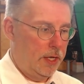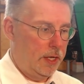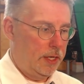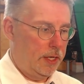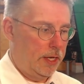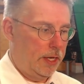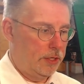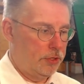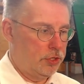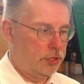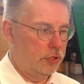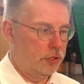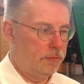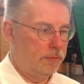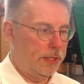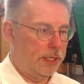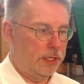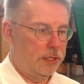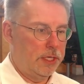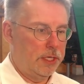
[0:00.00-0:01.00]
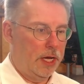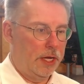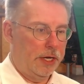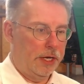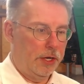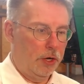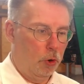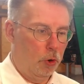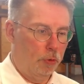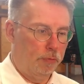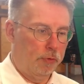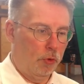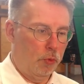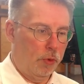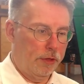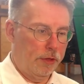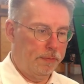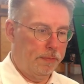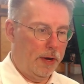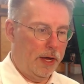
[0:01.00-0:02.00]
and should be done and over
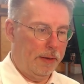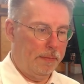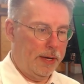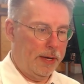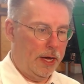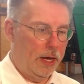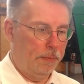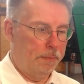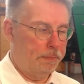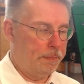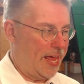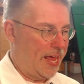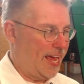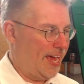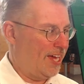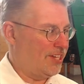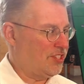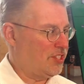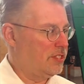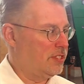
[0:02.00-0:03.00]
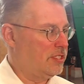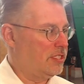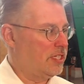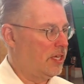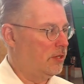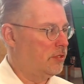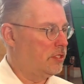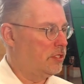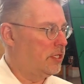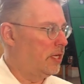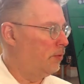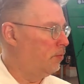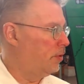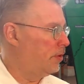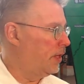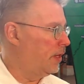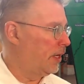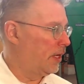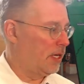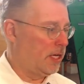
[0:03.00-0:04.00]
with by about past sunset
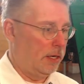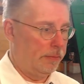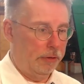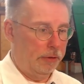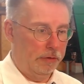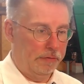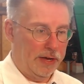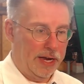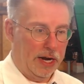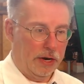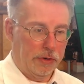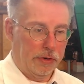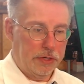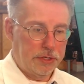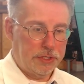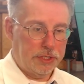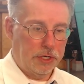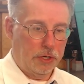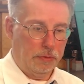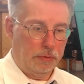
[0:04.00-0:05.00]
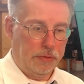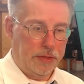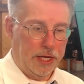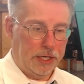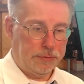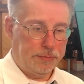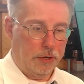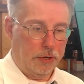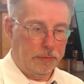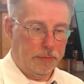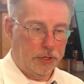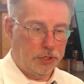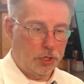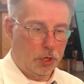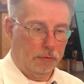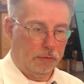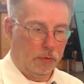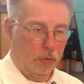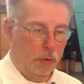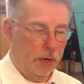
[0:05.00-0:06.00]
within a couple of hours. So that's pretty much
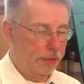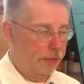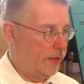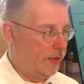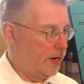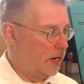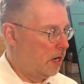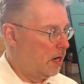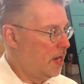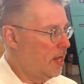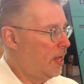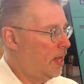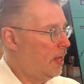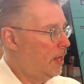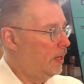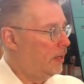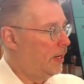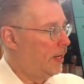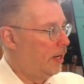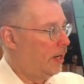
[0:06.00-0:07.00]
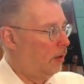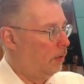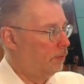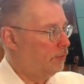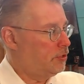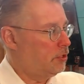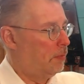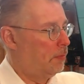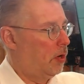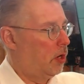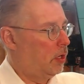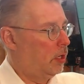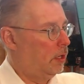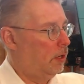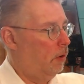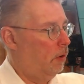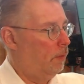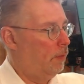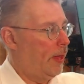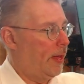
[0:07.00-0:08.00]
over with there. Now,
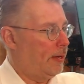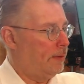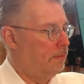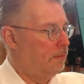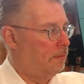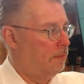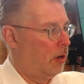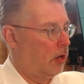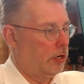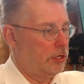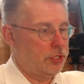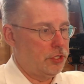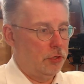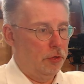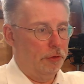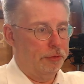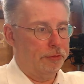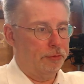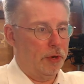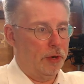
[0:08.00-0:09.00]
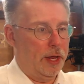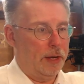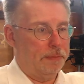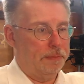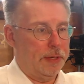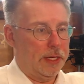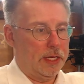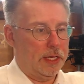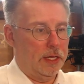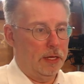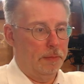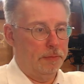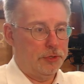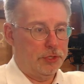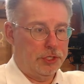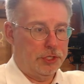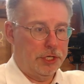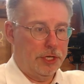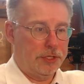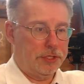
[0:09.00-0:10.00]
tomorrow, a marginal threat
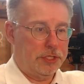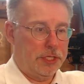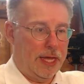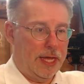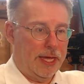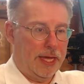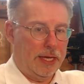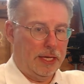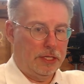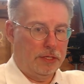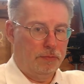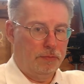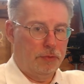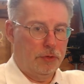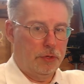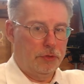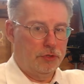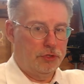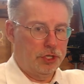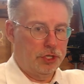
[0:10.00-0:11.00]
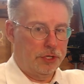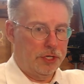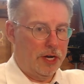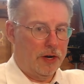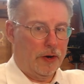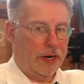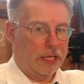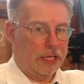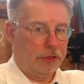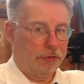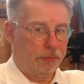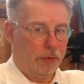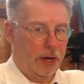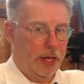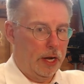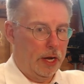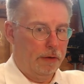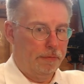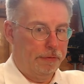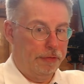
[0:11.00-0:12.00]
becomes just a generic
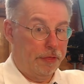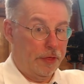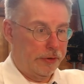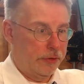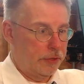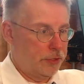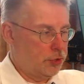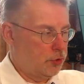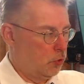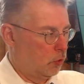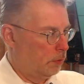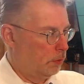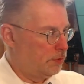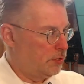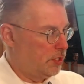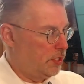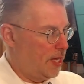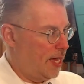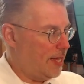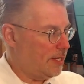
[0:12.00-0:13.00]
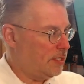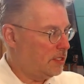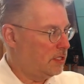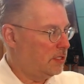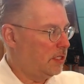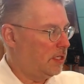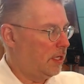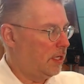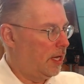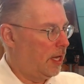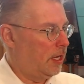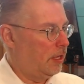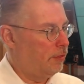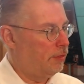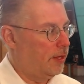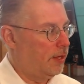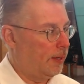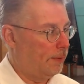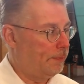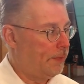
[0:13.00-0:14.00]
threat of thunderstorms. Not seeing
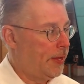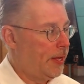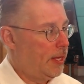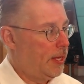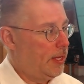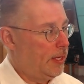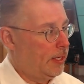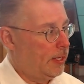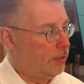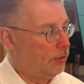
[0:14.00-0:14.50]
anything in